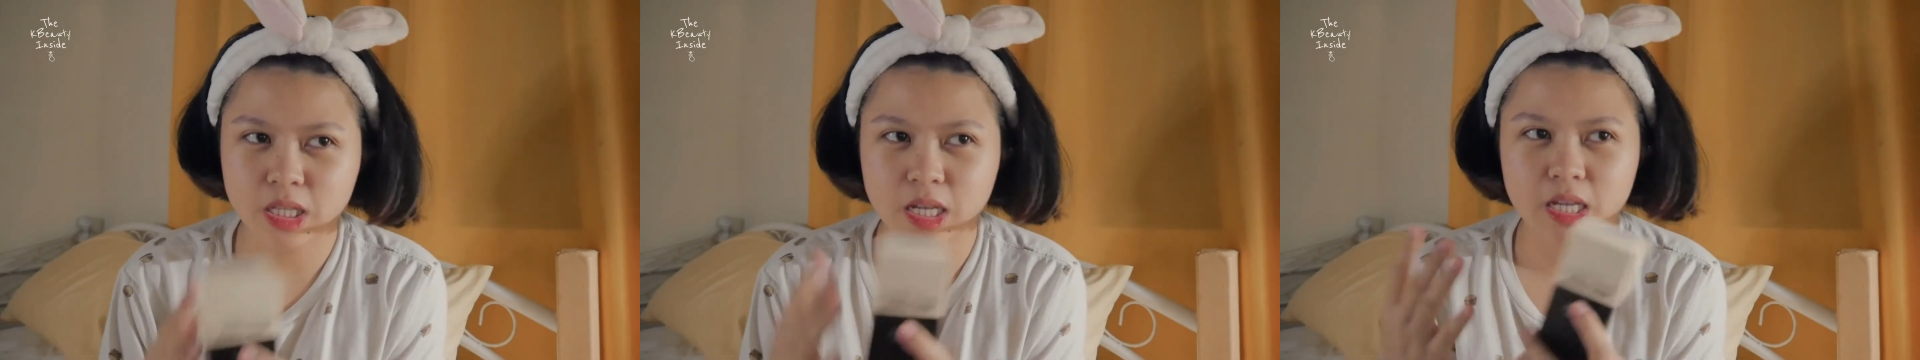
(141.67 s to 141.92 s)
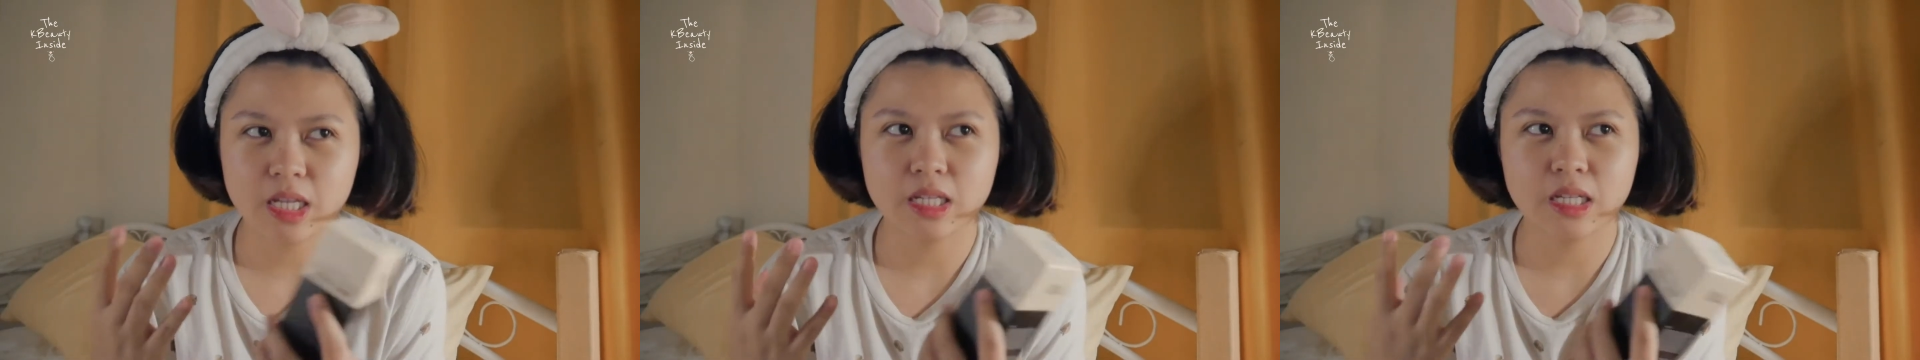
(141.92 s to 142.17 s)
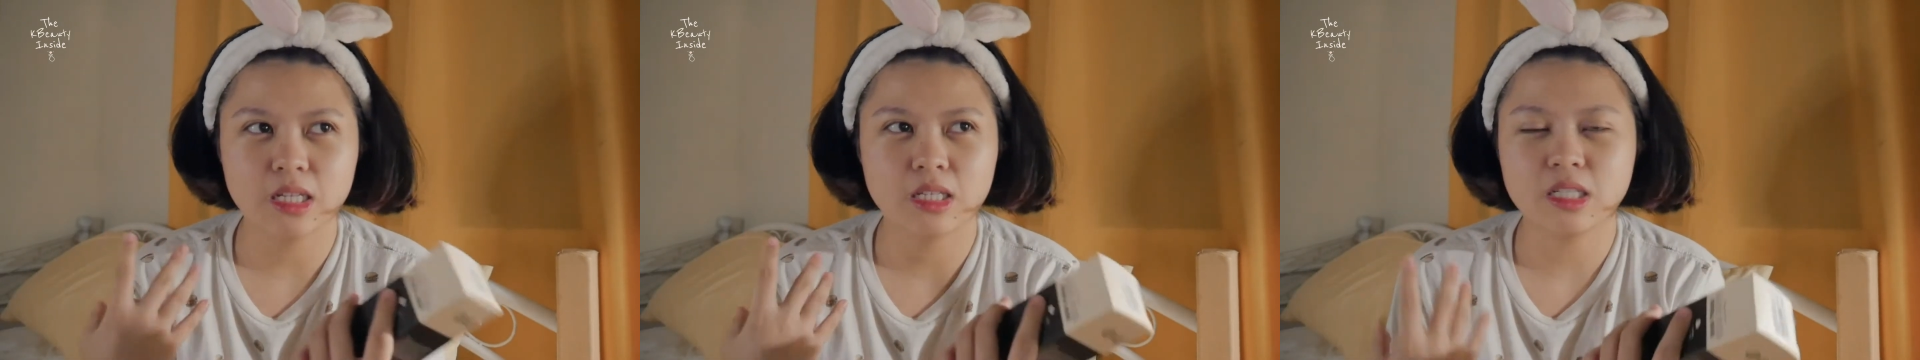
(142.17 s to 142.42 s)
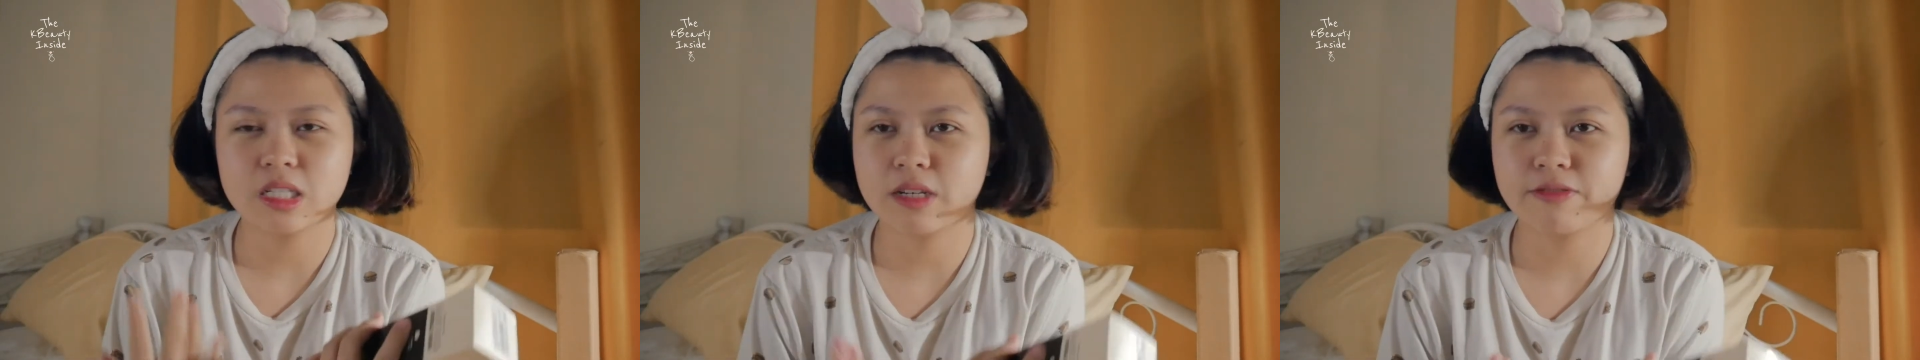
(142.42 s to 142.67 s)
that
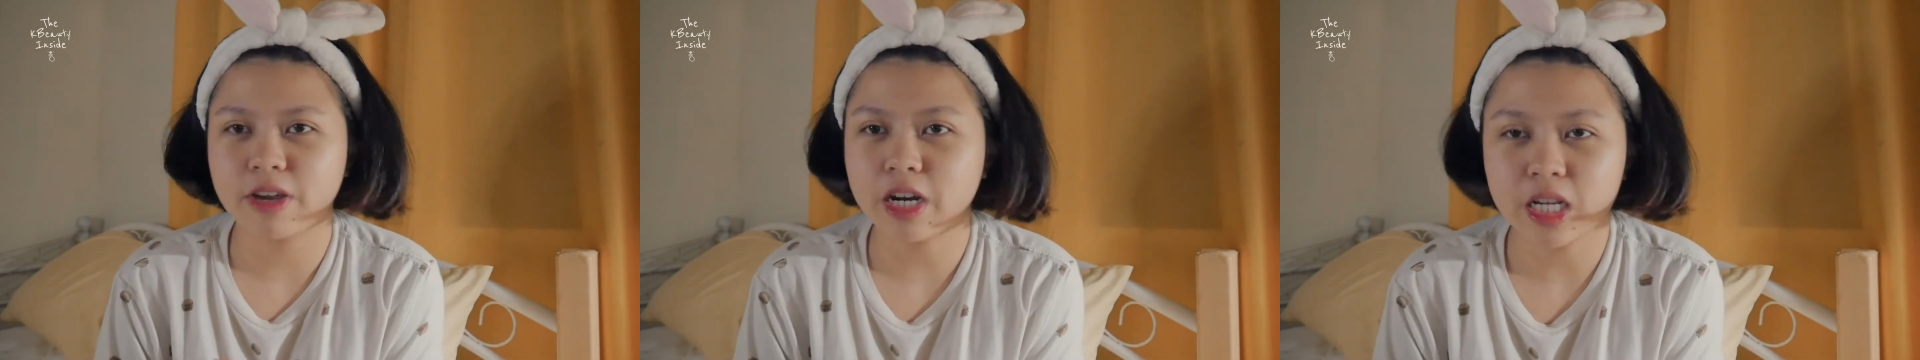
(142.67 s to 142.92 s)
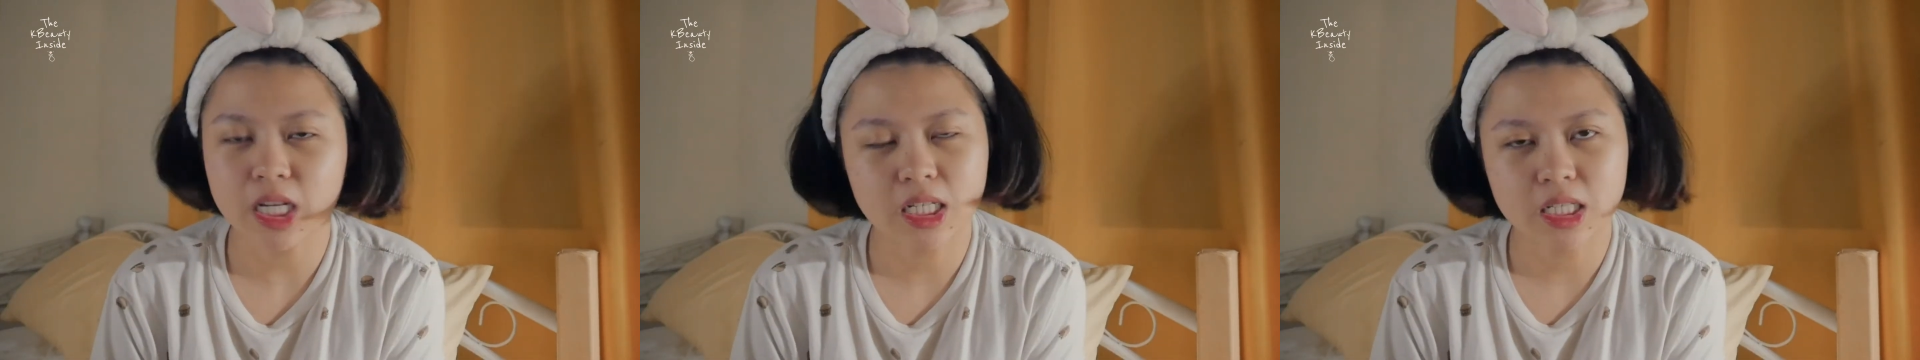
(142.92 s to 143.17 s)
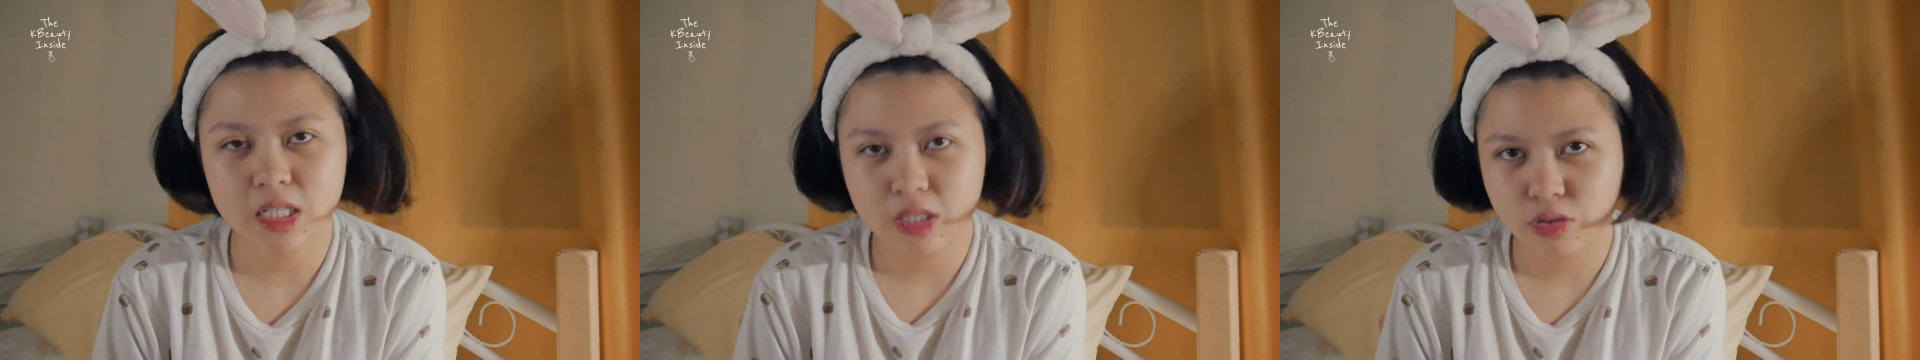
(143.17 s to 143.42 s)
it's very easy